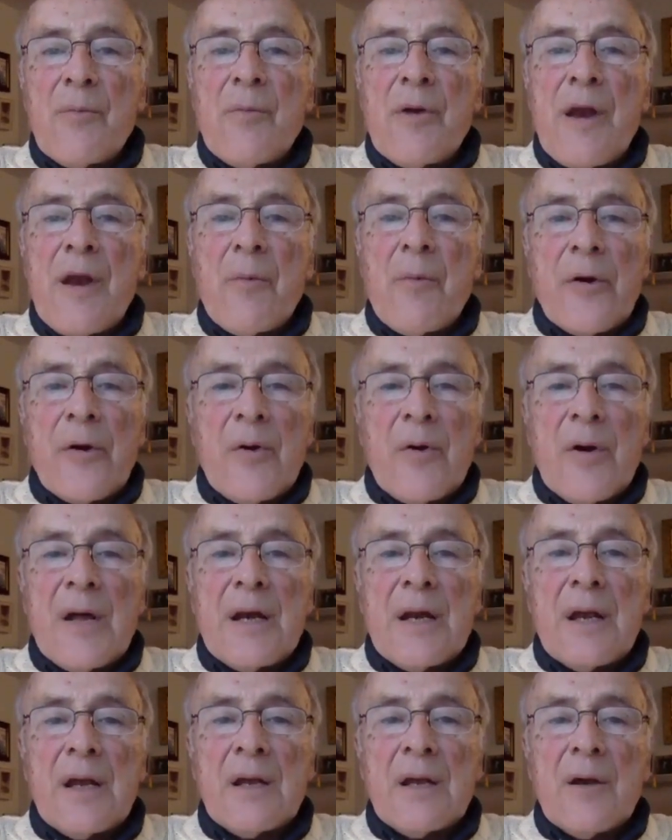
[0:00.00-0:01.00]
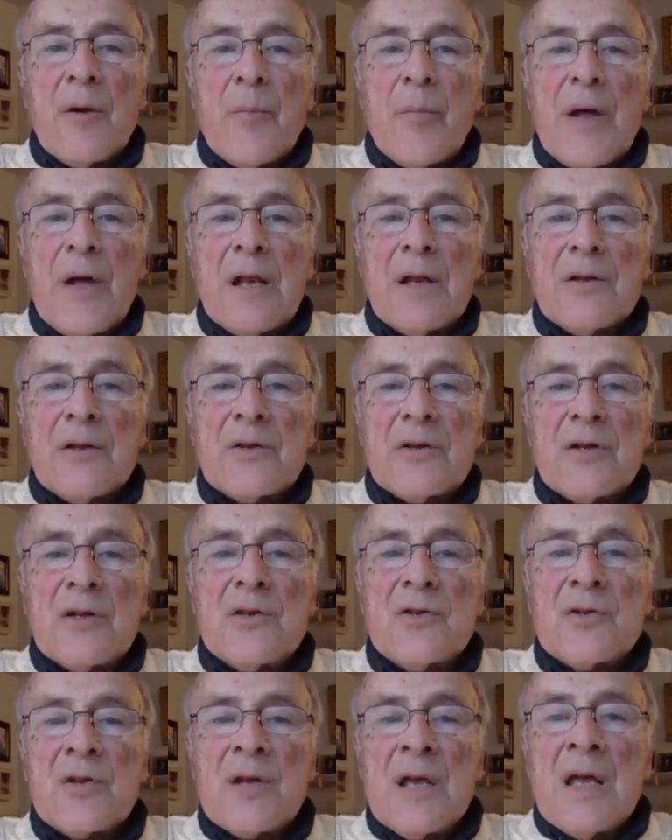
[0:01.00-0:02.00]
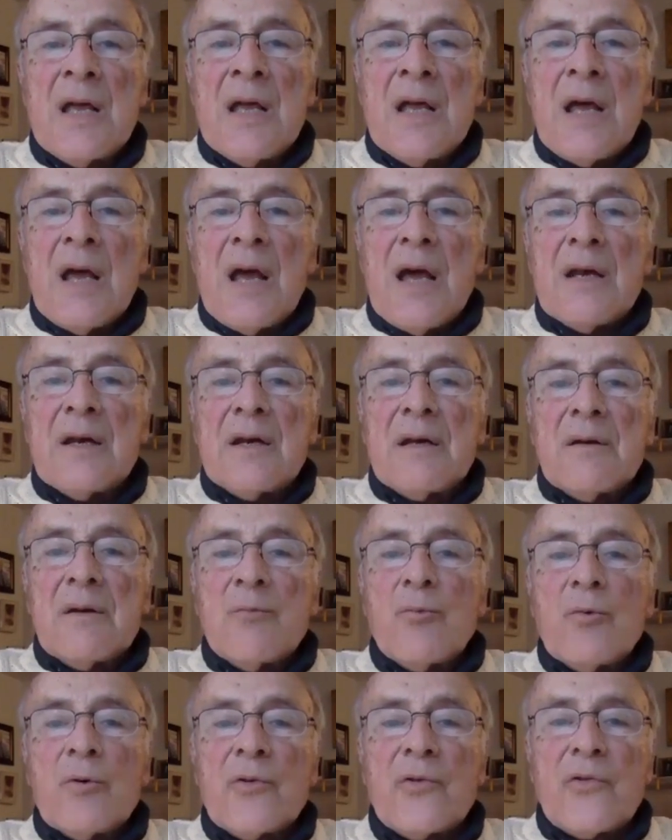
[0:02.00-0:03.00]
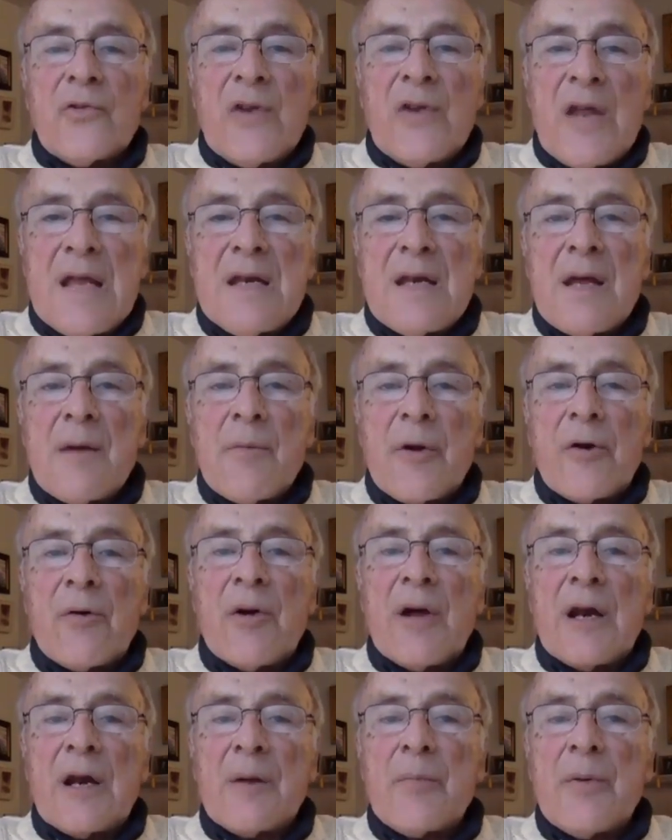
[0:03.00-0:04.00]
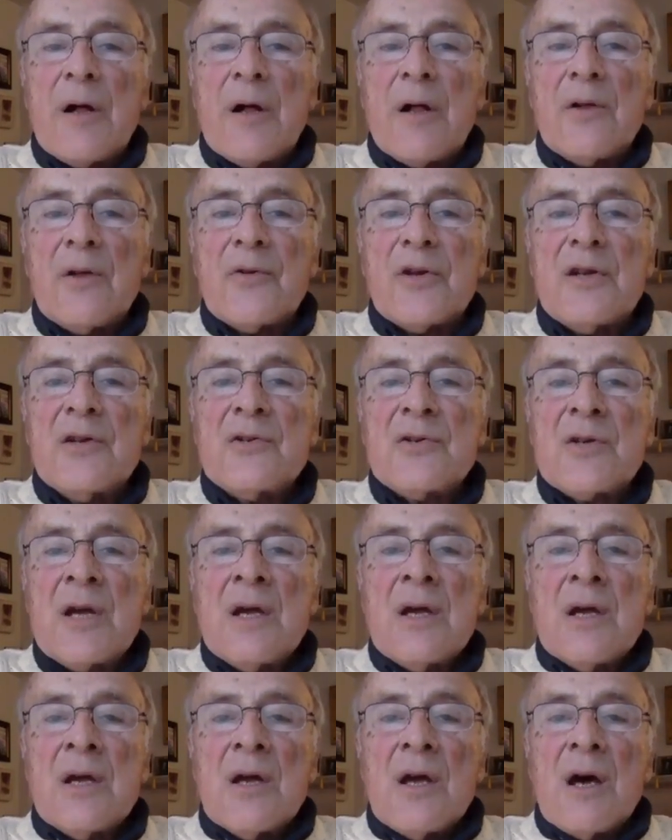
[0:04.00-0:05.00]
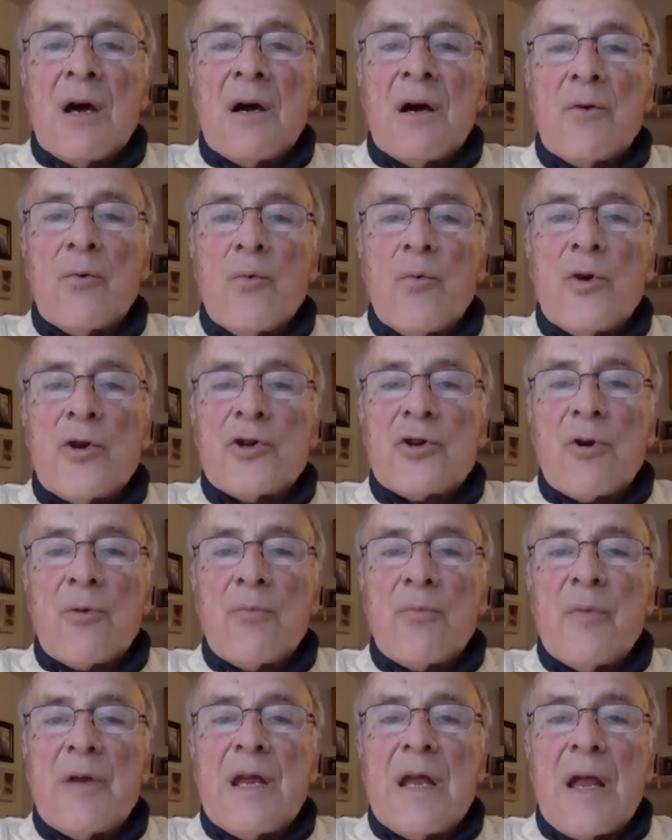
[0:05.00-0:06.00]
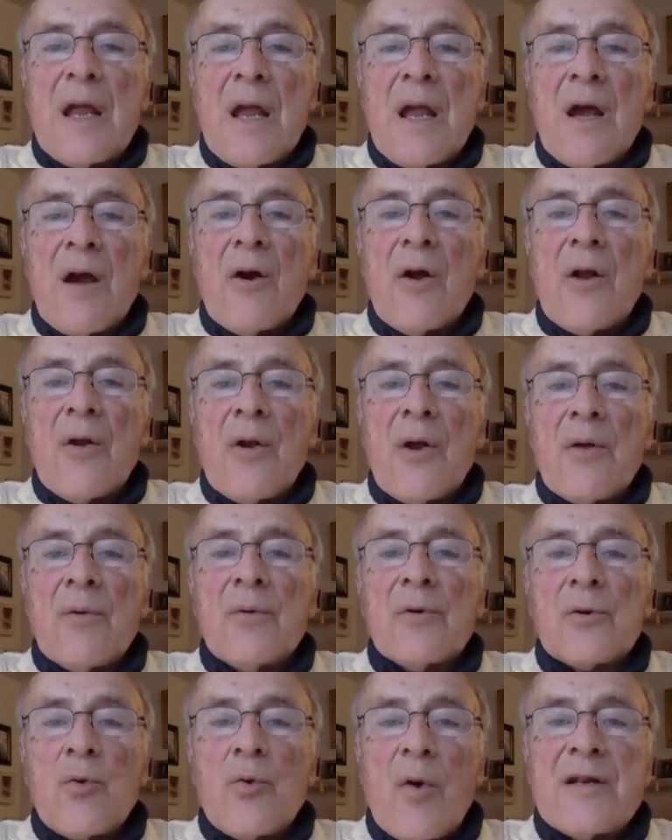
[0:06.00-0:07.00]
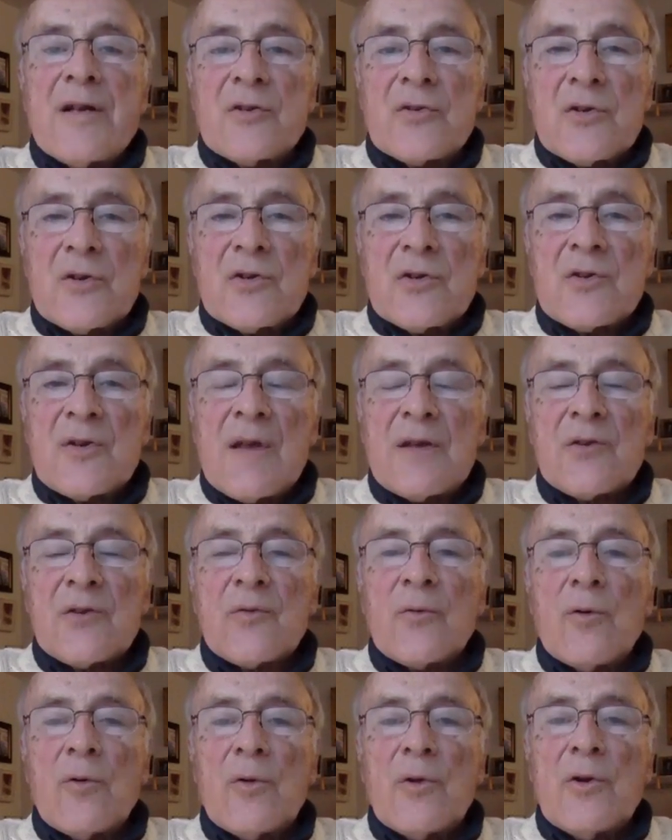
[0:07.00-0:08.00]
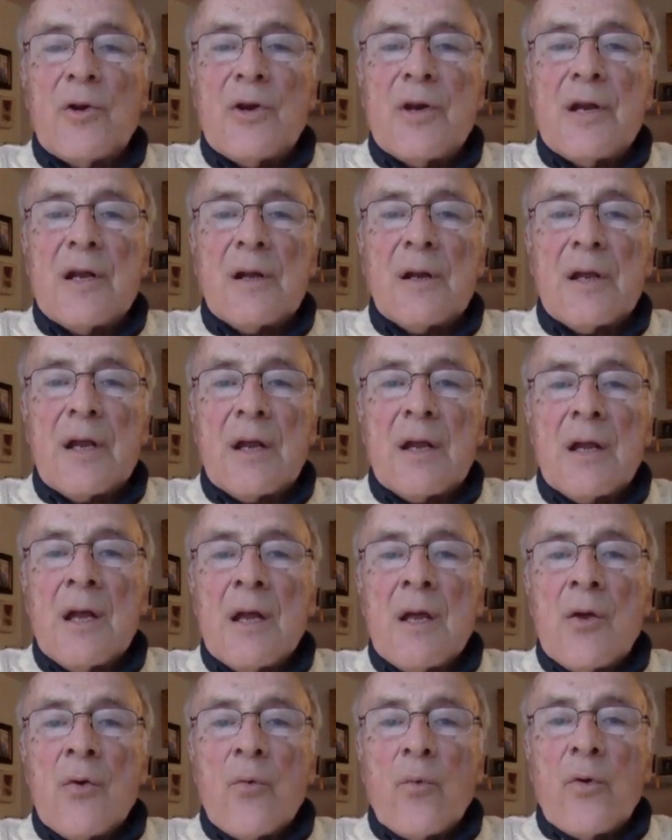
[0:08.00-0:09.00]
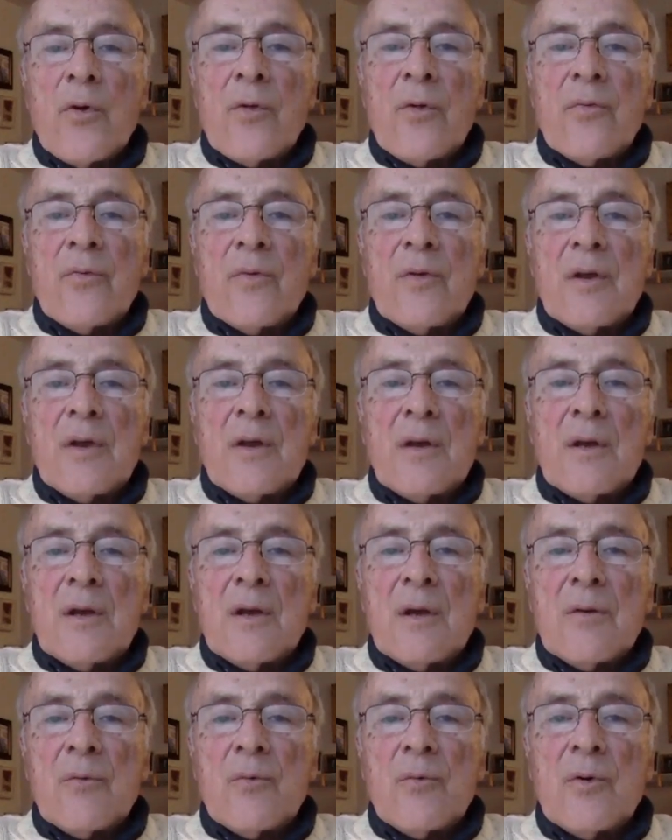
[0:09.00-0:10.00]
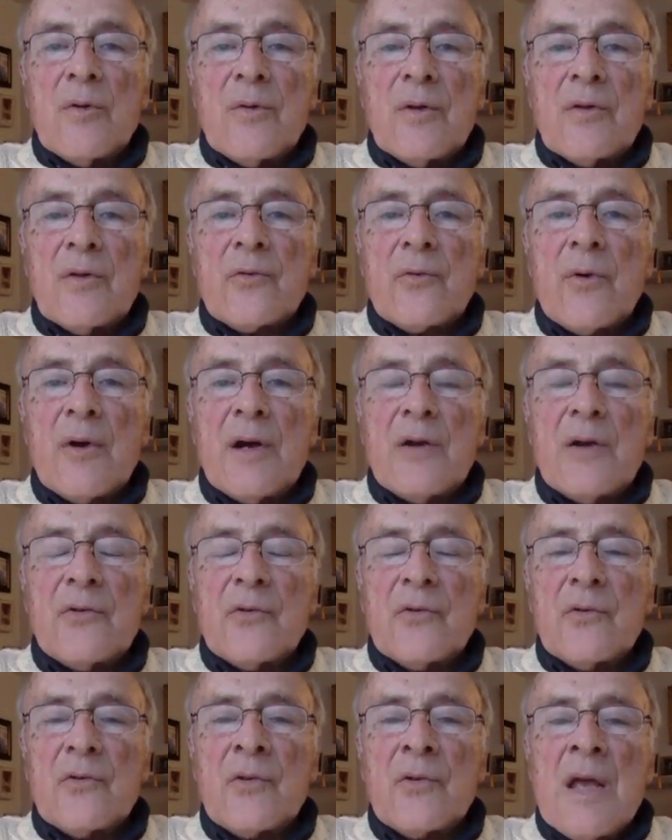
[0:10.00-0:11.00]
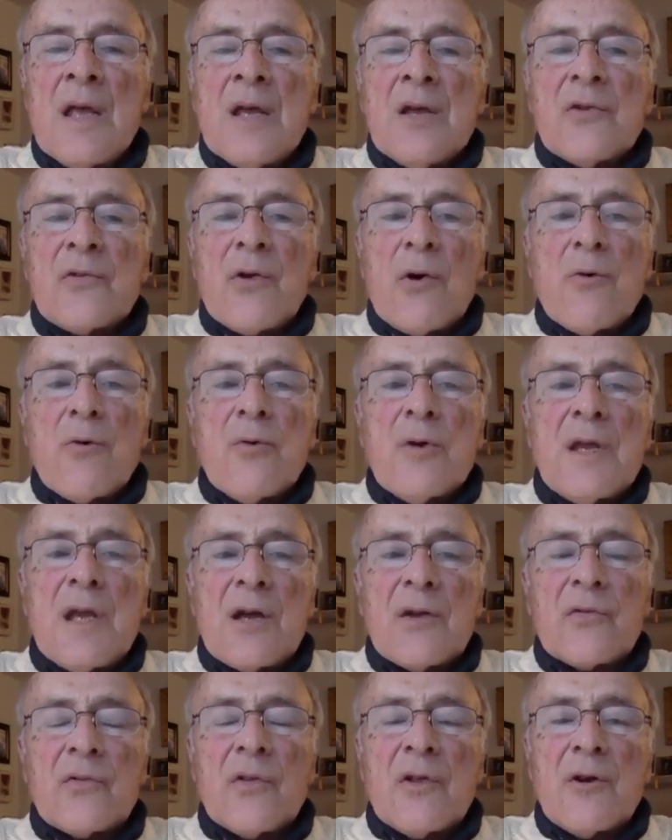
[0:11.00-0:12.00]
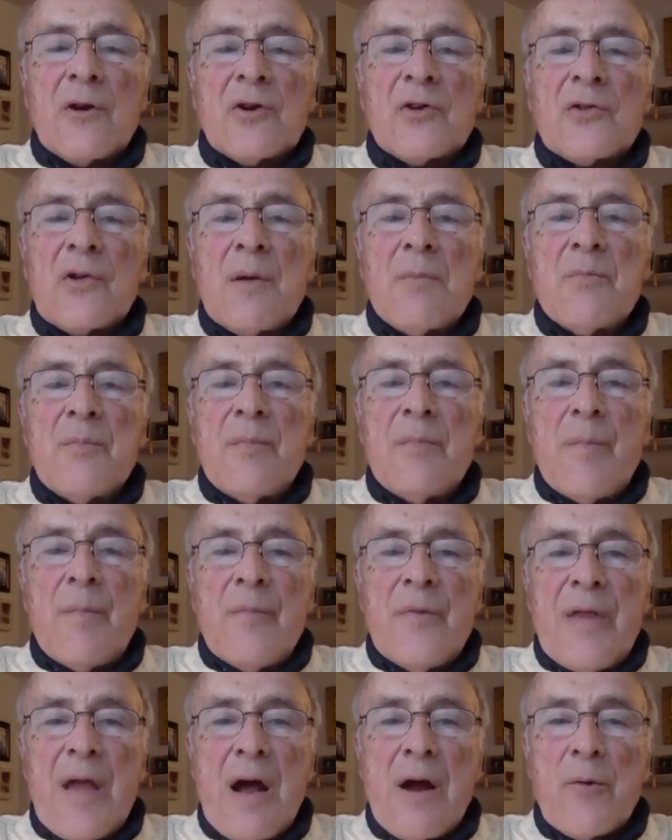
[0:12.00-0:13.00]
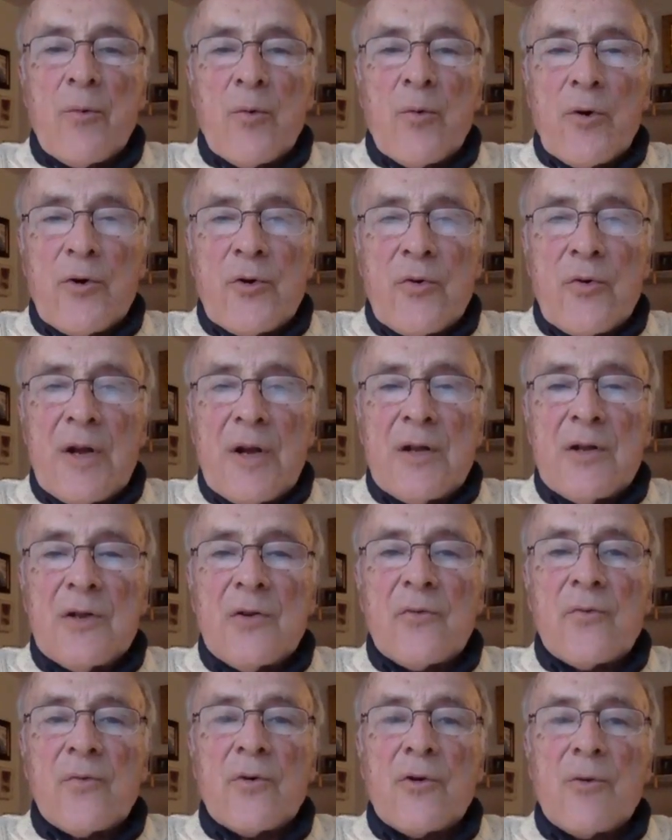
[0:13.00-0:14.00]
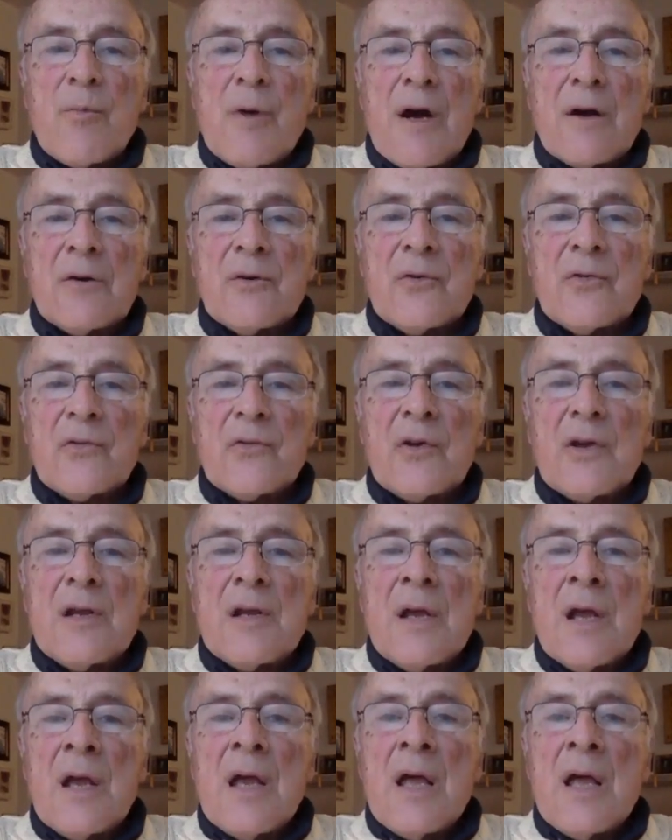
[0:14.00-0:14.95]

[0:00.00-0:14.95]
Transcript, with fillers: democratic polities and will stay democratic polities, uh, which are being uh, uh, quite successful in dealing with the with this crisis. So yes, there are some downward trends for democracy,